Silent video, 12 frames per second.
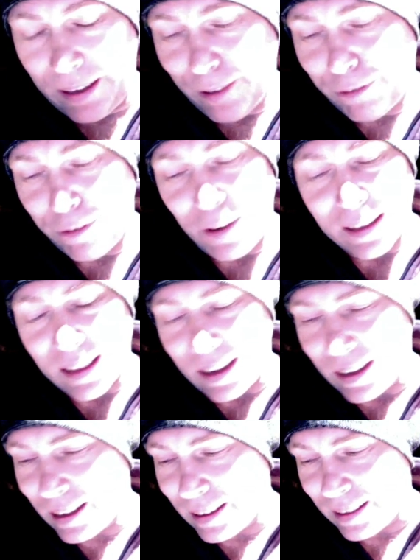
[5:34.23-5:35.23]
fact
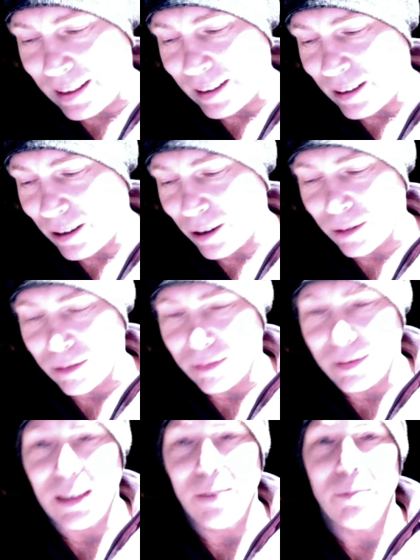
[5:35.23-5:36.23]
that her
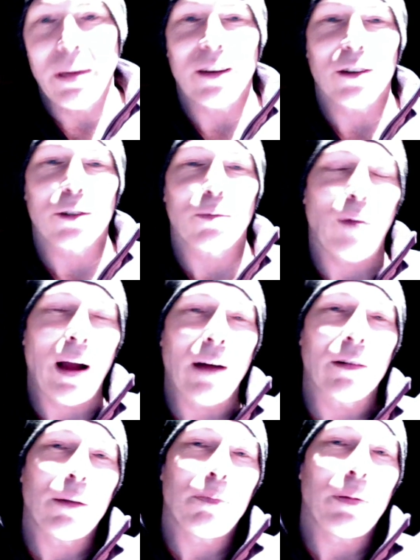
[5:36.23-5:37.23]
emails
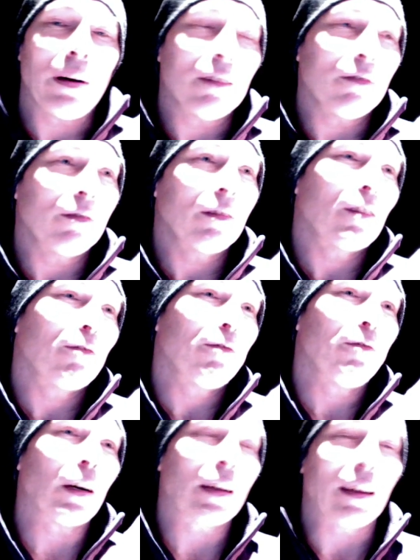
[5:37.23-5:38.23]
wound up on
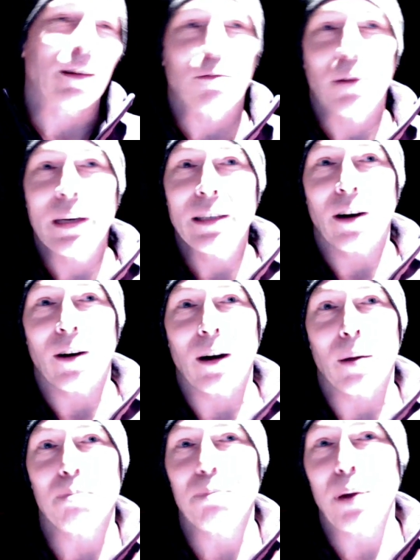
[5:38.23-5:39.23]
fucking
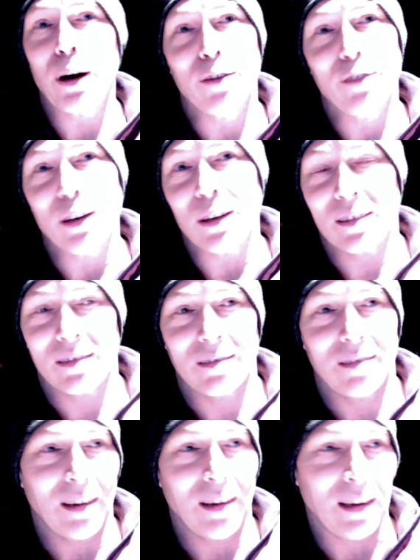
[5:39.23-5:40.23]
retard pervert
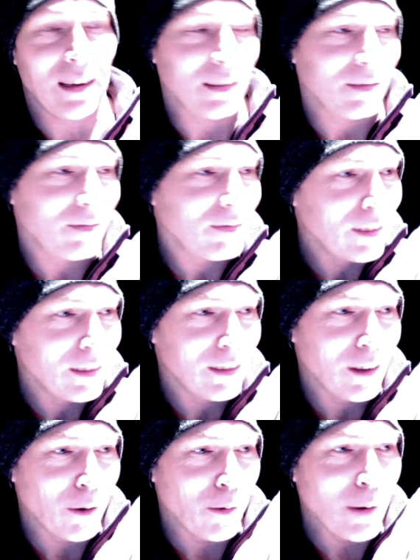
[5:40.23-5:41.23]

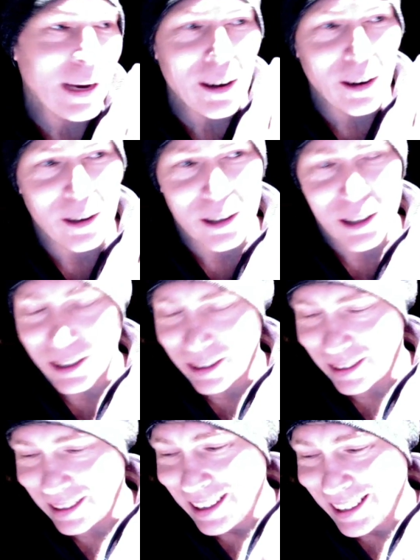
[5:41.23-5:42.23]
wieners
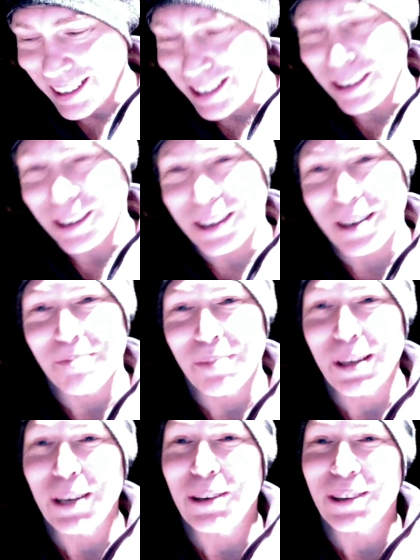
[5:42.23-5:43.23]

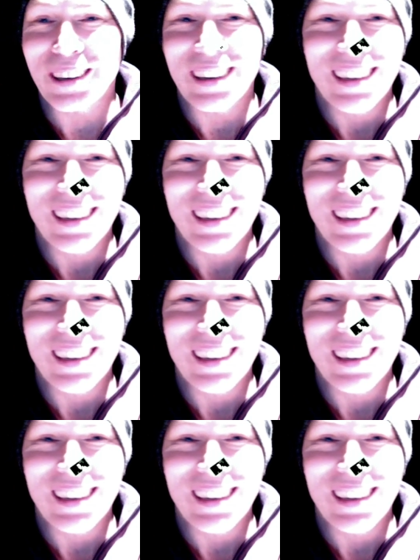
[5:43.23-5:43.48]
computer.